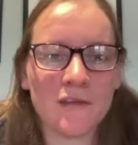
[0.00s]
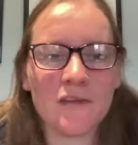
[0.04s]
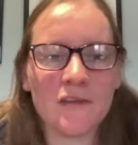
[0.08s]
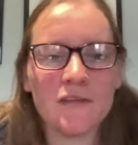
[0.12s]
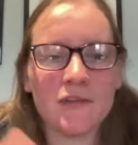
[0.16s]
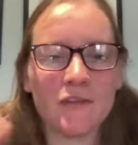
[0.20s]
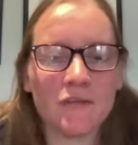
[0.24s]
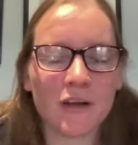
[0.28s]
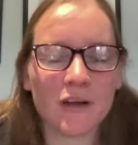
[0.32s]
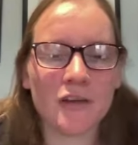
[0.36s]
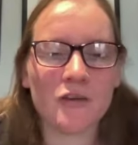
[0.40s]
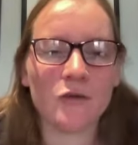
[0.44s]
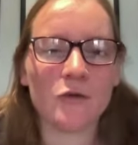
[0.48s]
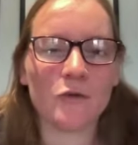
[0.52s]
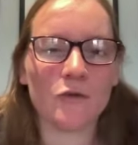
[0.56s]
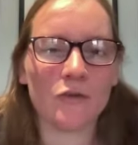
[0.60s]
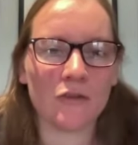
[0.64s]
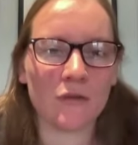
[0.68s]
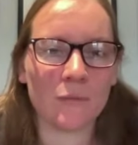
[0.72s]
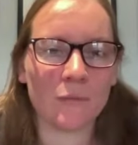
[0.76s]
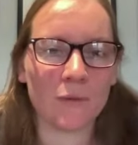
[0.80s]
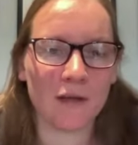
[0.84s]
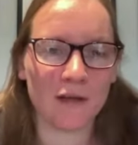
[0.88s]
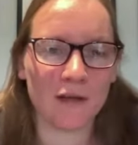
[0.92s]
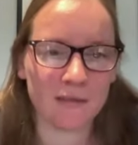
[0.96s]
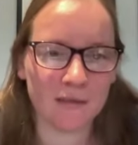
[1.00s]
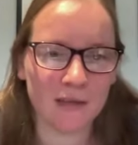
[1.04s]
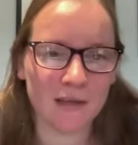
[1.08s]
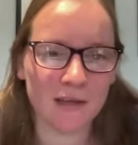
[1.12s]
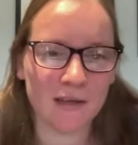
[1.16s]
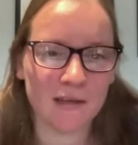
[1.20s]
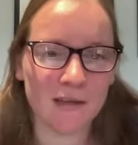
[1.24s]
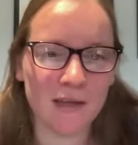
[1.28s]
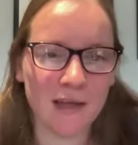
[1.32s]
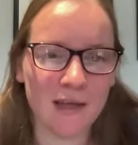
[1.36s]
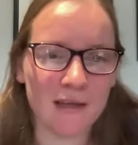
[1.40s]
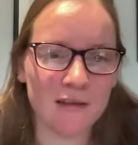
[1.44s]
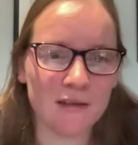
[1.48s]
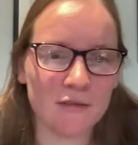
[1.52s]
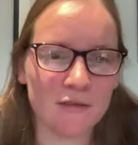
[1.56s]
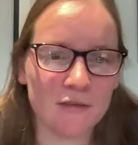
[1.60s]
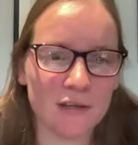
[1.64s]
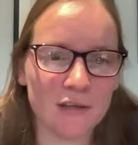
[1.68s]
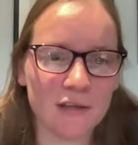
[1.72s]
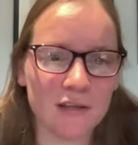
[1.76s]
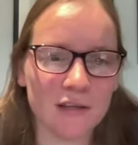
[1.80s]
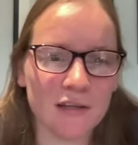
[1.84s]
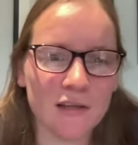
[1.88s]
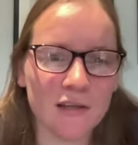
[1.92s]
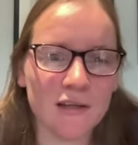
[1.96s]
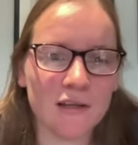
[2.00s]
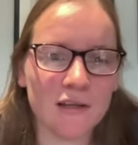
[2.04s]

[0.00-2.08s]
Even if I know there's a big thing at the end of it,